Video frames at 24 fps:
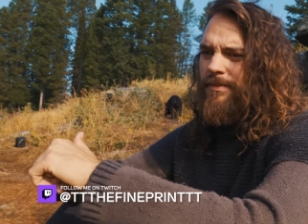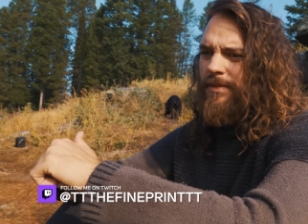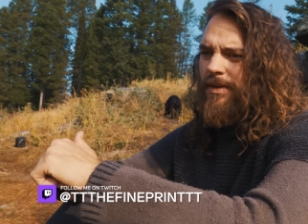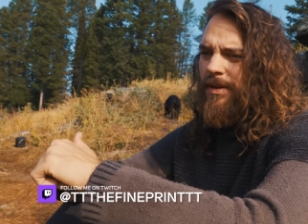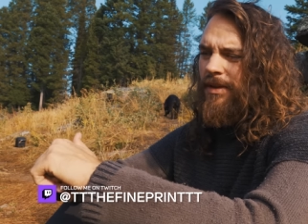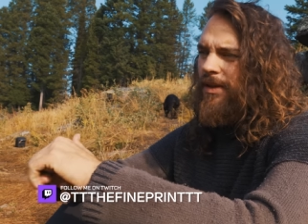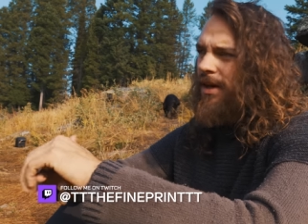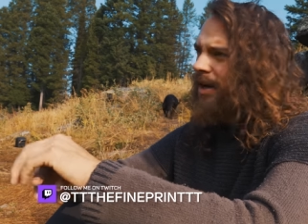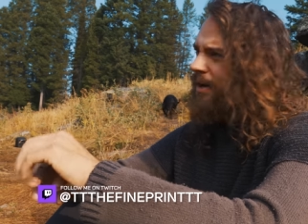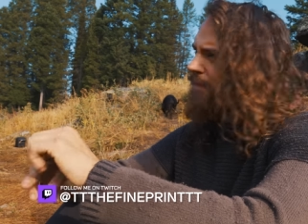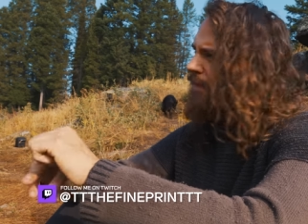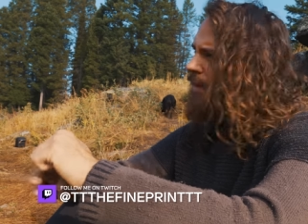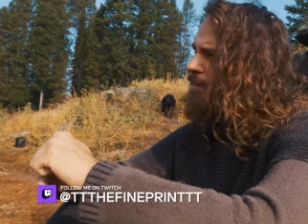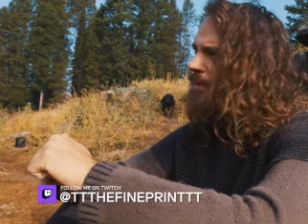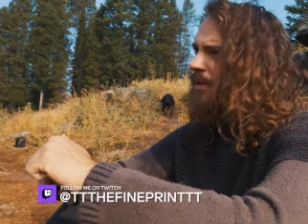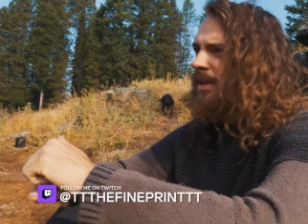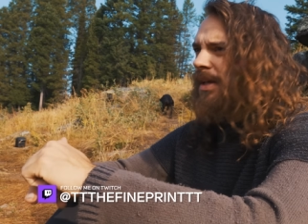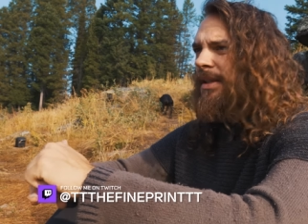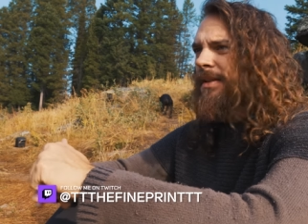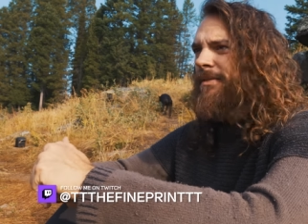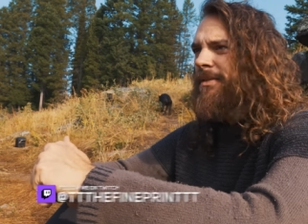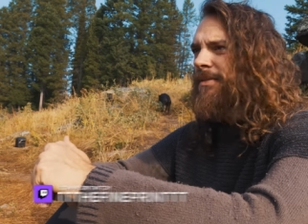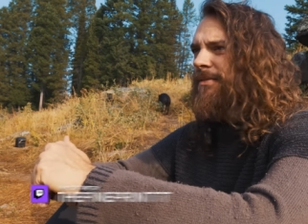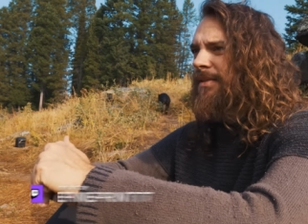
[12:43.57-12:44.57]
A lot of people
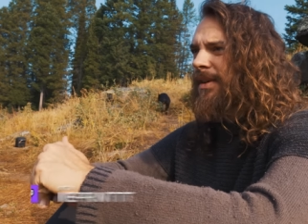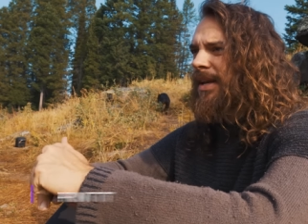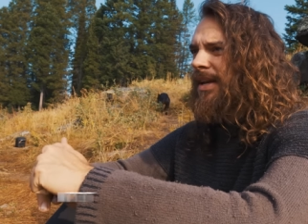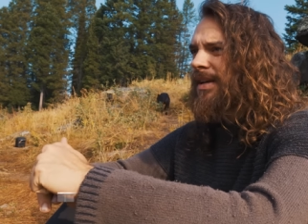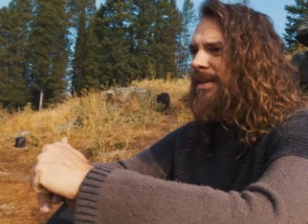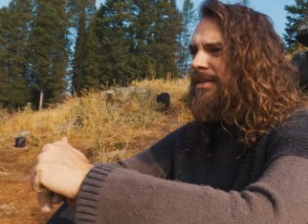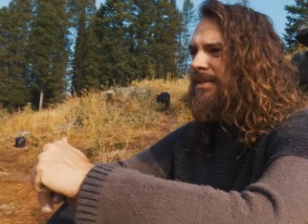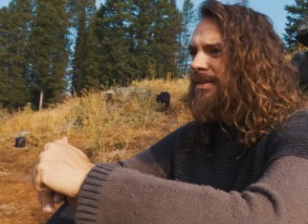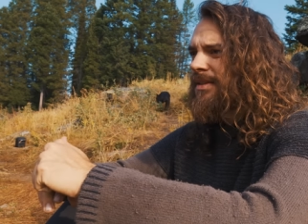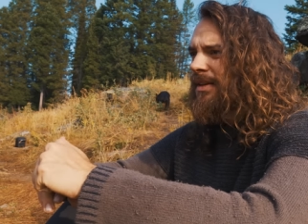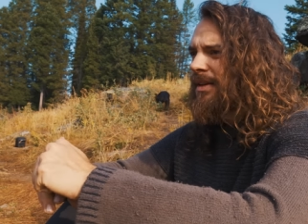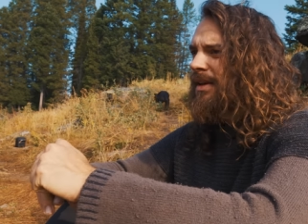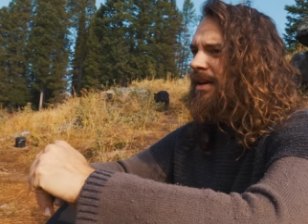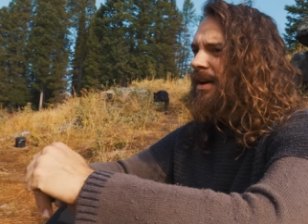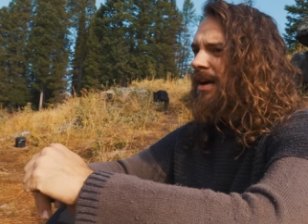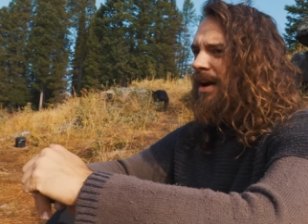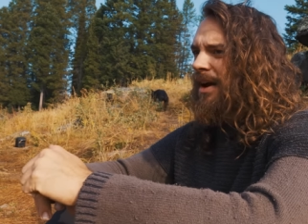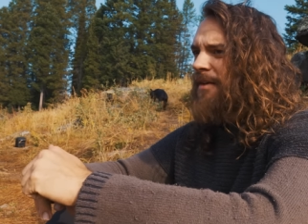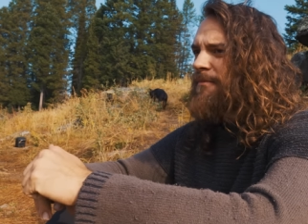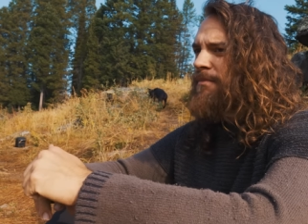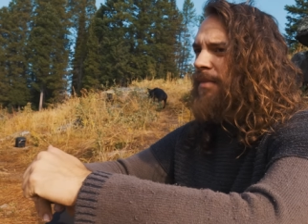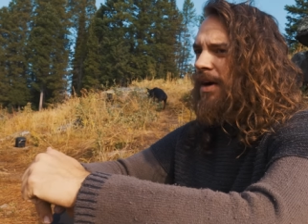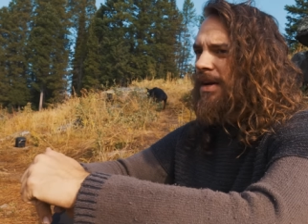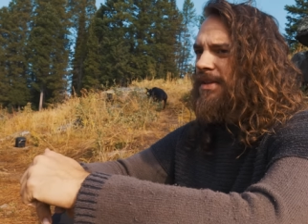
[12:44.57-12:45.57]
that live in vans
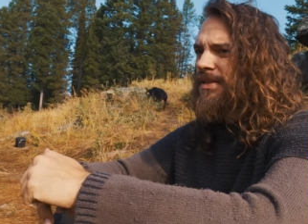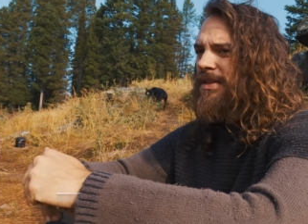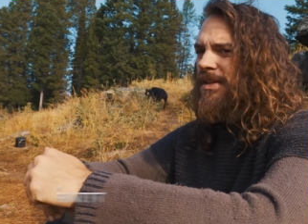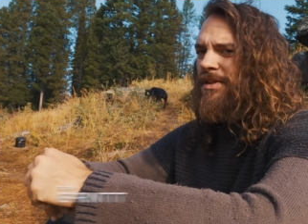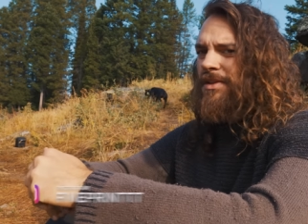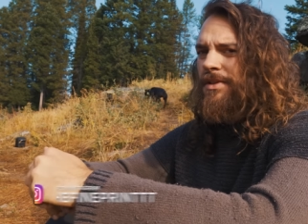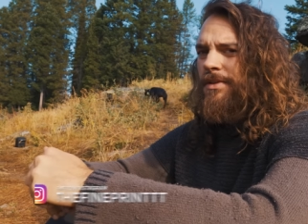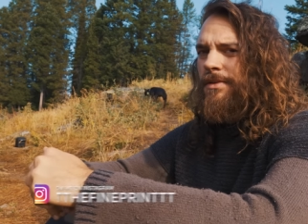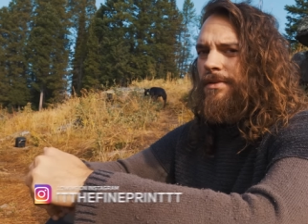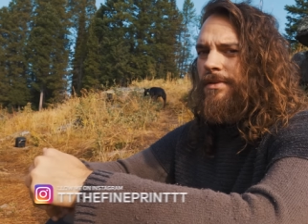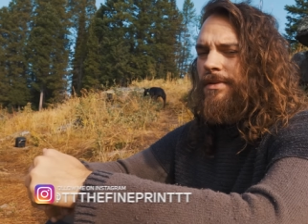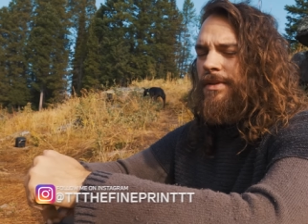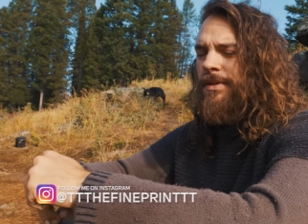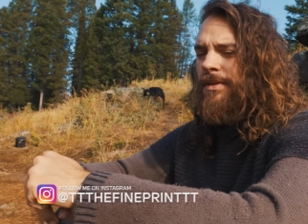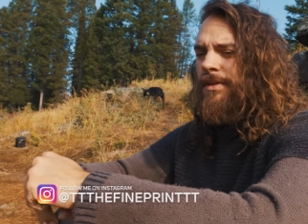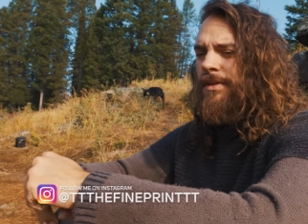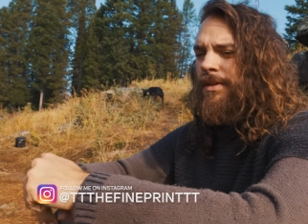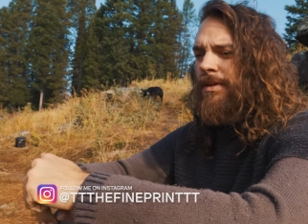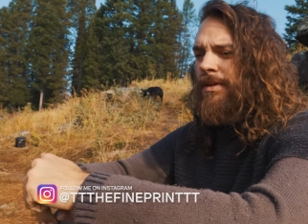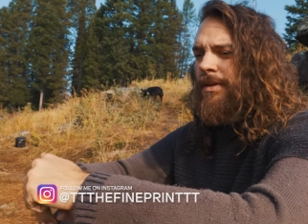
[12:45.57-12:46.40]
have mice issues.